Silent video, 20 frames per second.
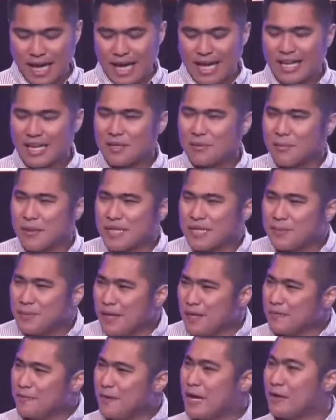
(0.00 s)
And it must
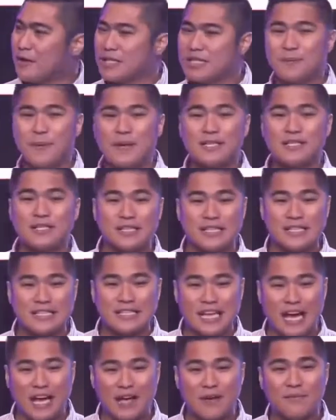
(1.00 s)
be a very special
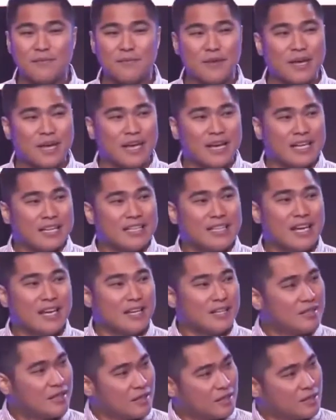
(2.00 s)
time
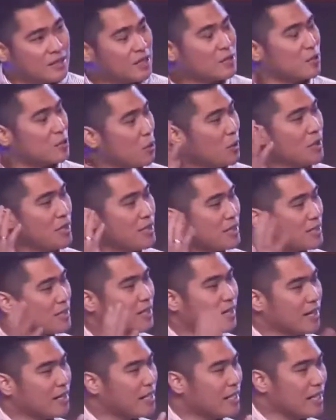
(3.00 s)
the, the, the stories
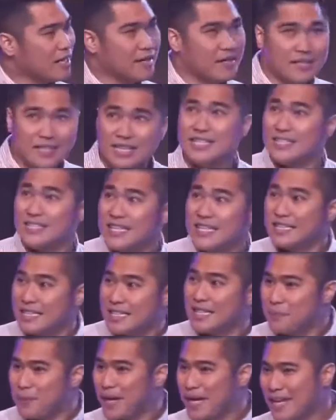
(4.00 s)
that I hear, this is
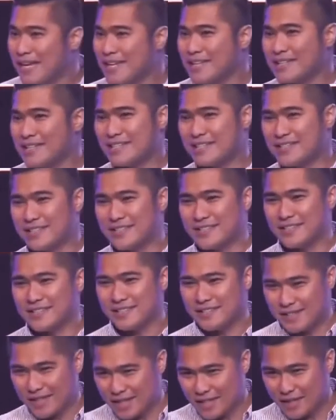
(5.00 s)
the
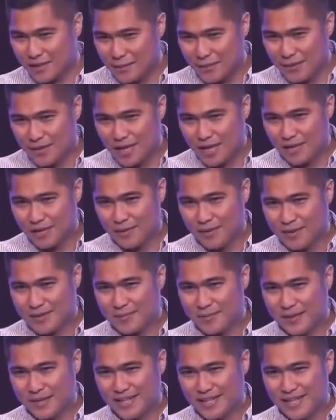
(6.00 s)
place. Can you, are you
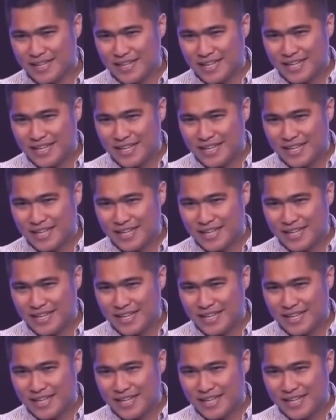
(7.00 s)
with me?